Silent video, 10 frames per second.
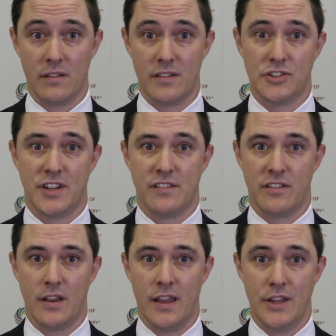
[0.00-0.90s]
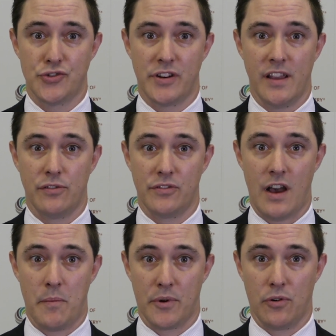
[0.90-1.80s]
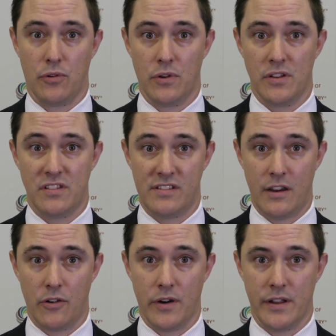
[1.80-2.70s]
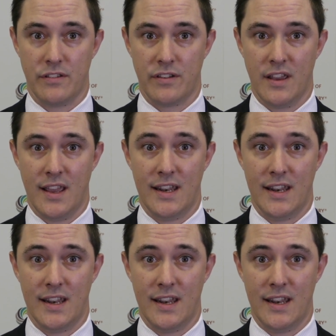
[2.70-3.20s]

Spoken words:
such as intranasal topical steroids,